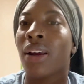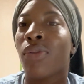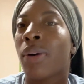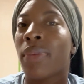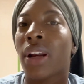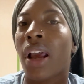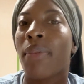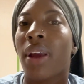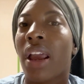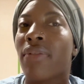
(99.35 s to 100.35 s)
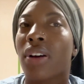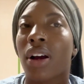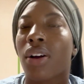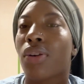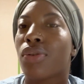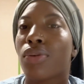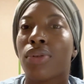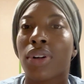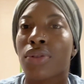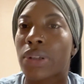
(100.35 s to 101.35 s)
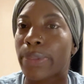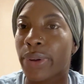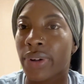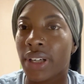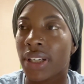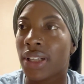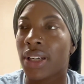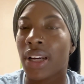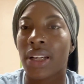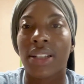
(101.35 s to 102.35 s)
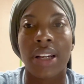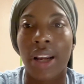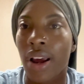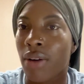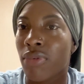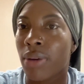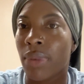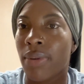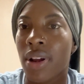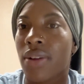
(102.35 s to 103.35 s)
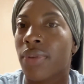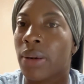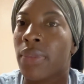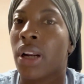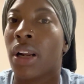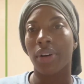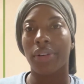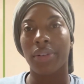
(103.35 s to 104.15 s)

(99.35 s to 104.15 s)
and 1 minute I may have a cool little spirit, and the next day I don't want to be bothered with anybody.